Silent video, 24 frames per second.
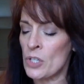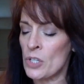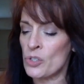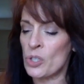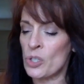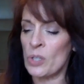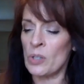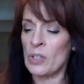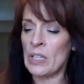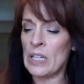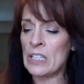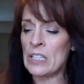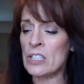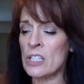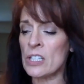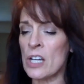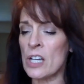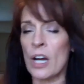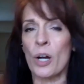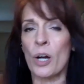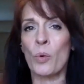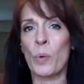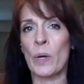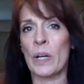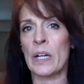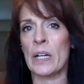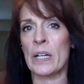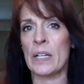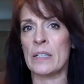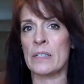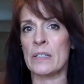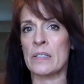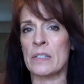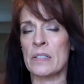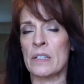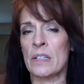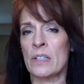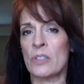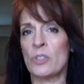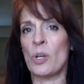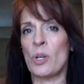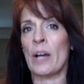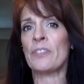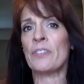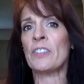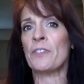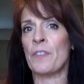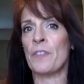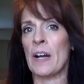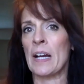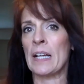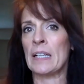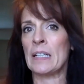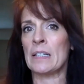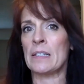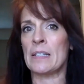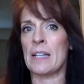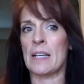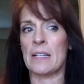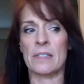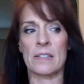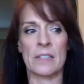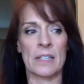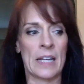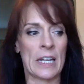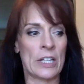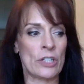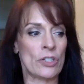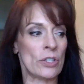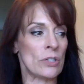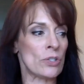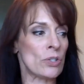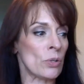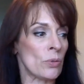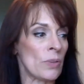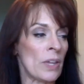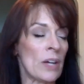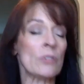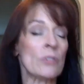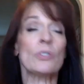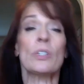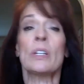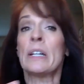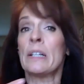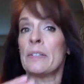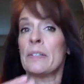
So you need to know what it is. You have to find a destination. So those